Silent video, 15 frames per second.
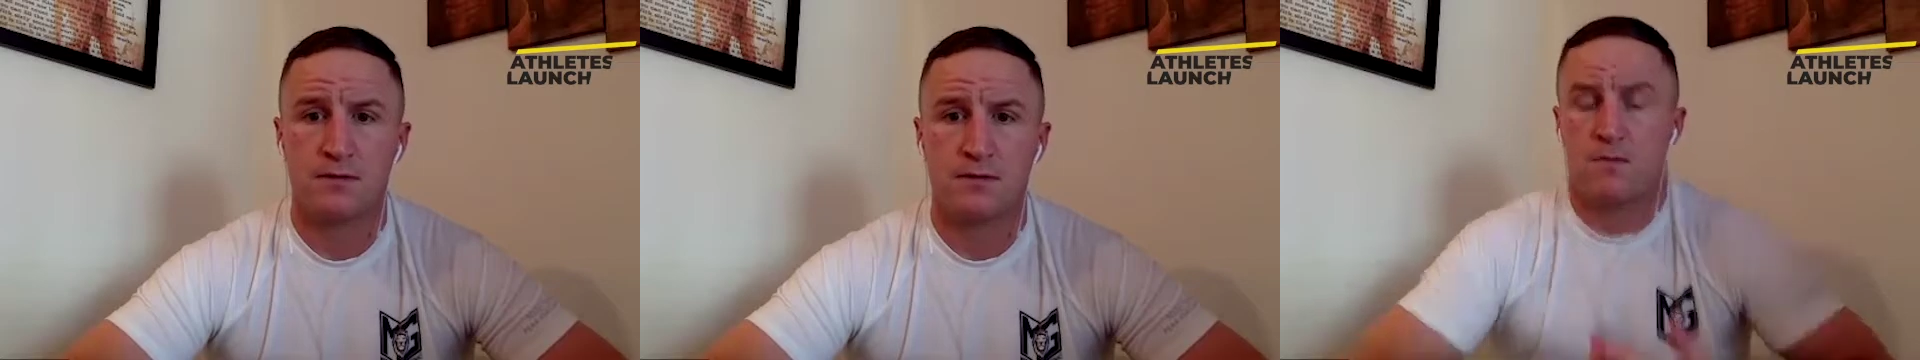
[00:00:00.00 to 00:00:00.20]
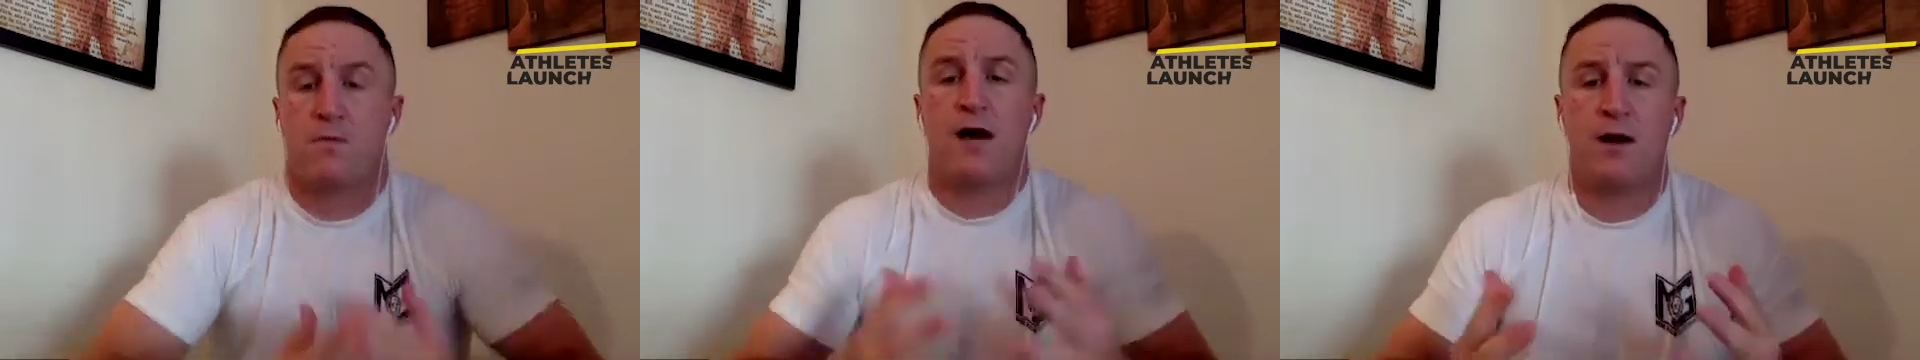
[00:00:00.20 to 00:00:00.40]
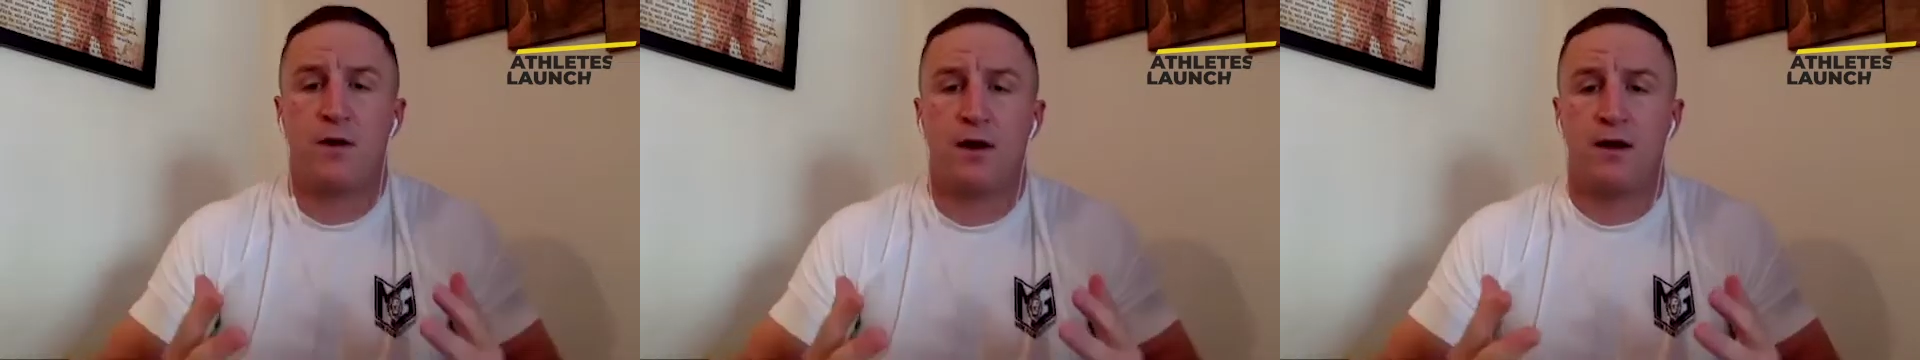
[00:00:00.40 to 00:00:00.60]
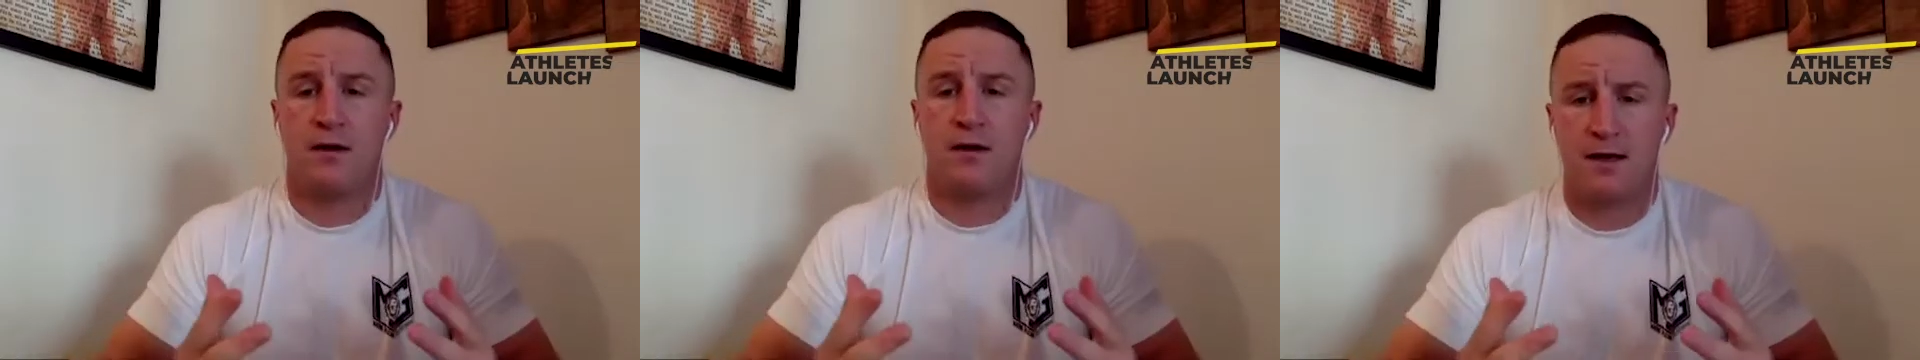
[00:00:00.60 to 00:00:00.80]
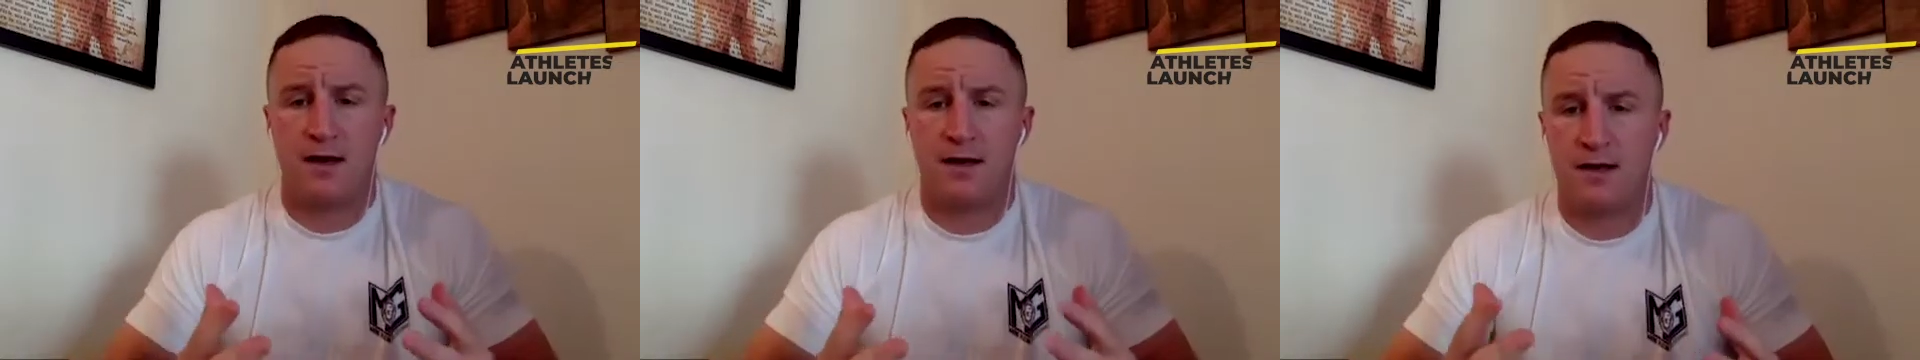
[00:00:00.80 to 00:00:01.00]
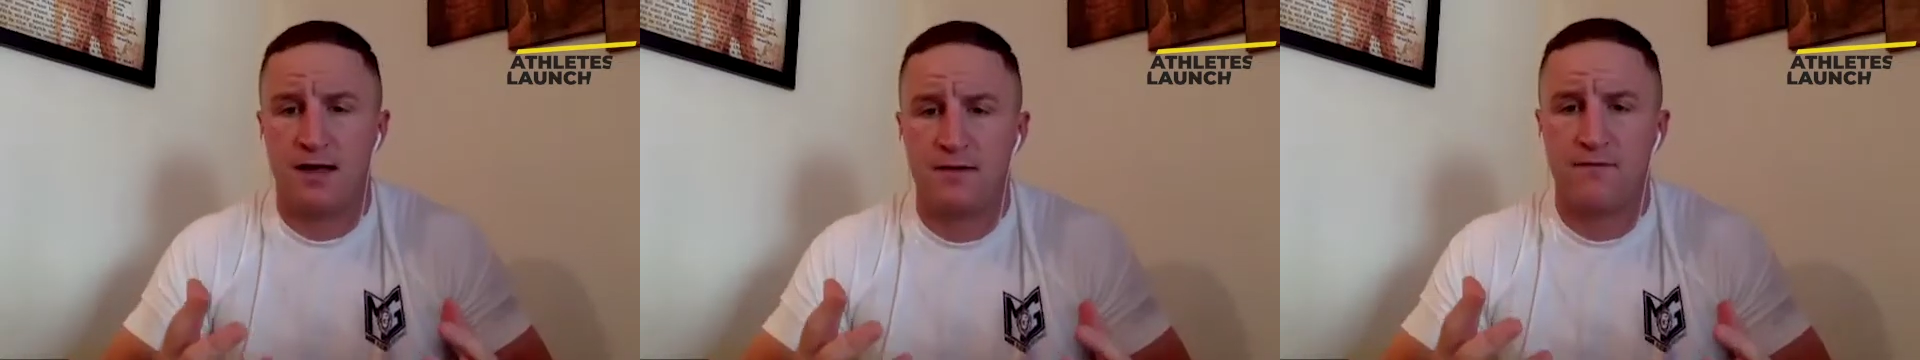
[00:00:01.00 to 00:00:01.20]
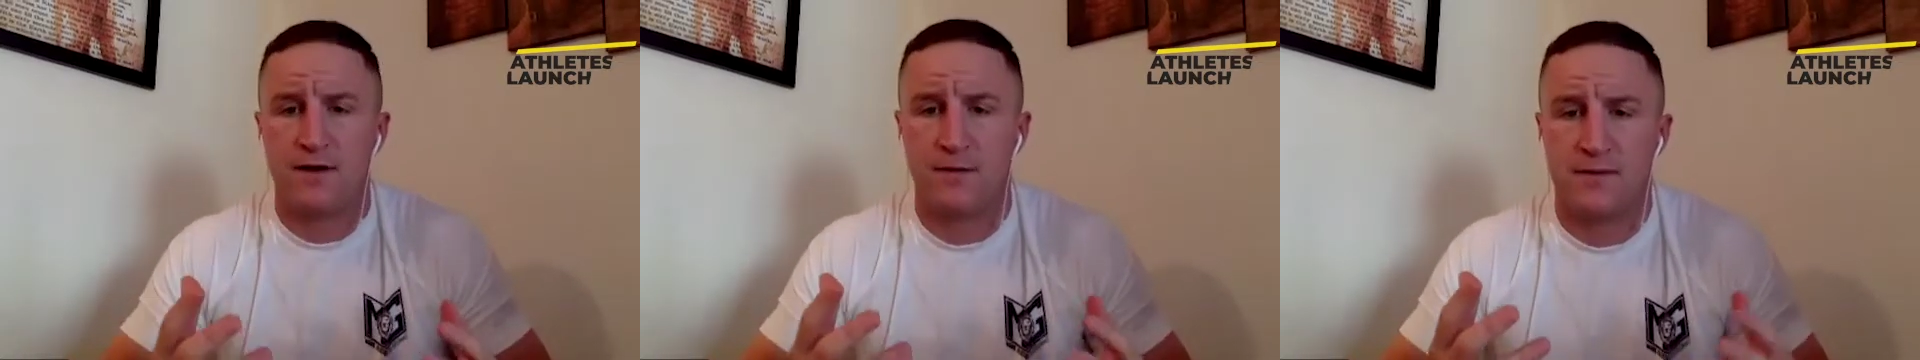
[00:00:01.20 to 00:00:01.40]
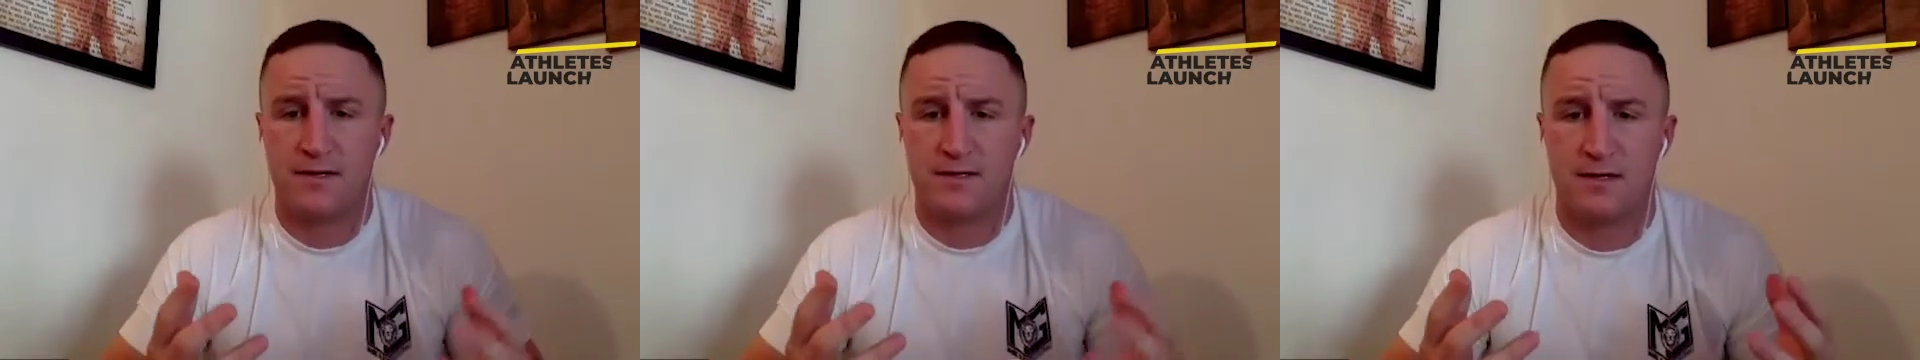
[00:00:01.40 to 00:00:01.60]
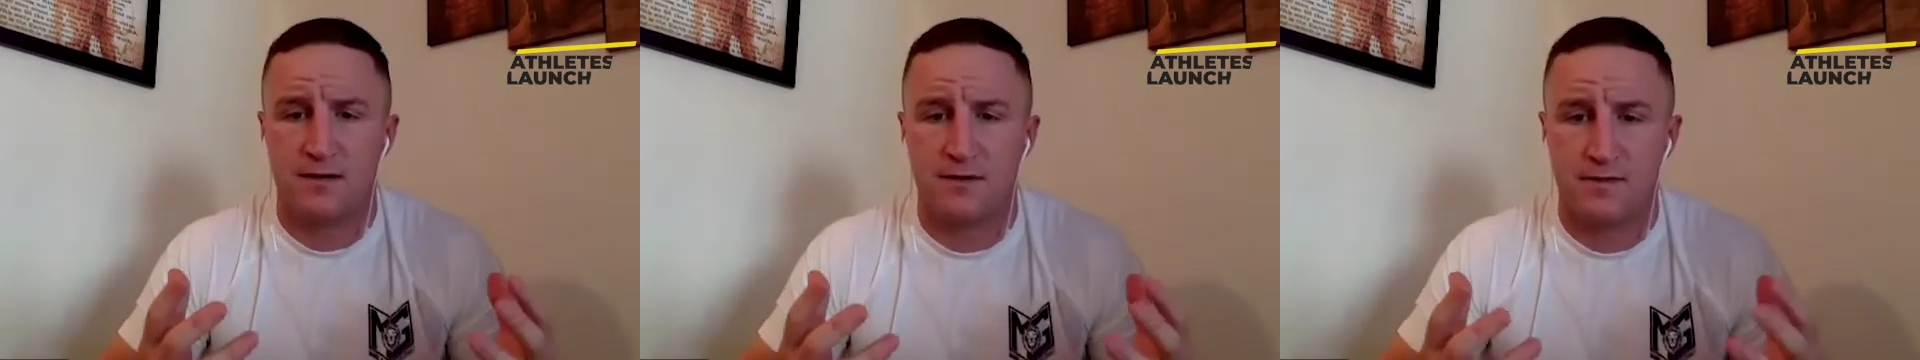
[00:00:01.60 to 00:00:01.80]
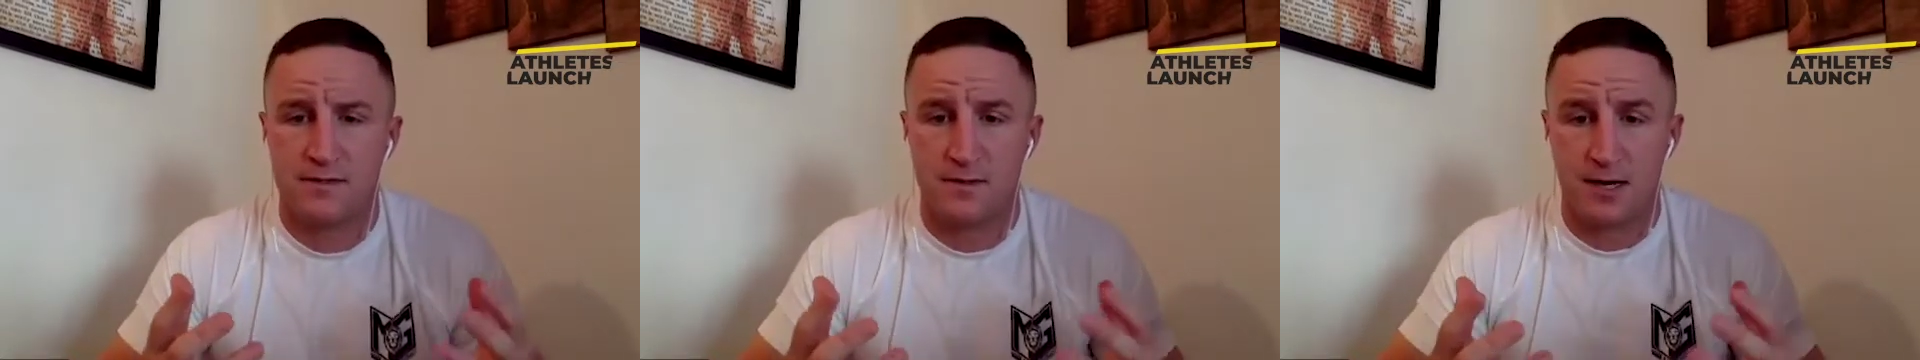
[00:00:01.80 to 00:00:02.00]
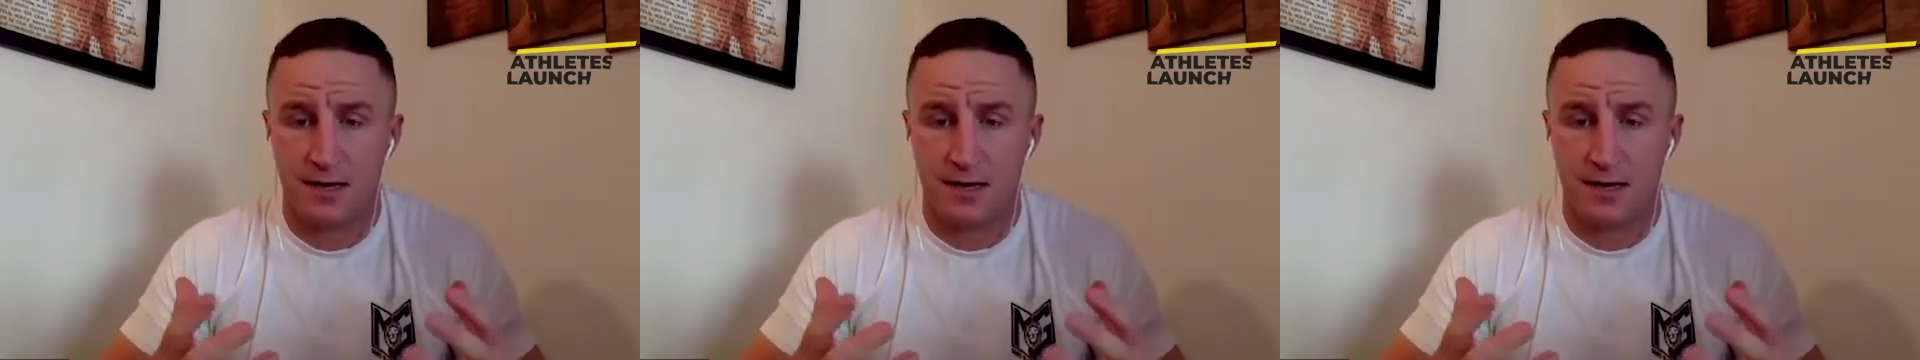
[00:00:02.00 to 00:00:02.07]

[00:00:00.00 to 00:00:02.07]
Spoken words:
Well, how do I identify myself?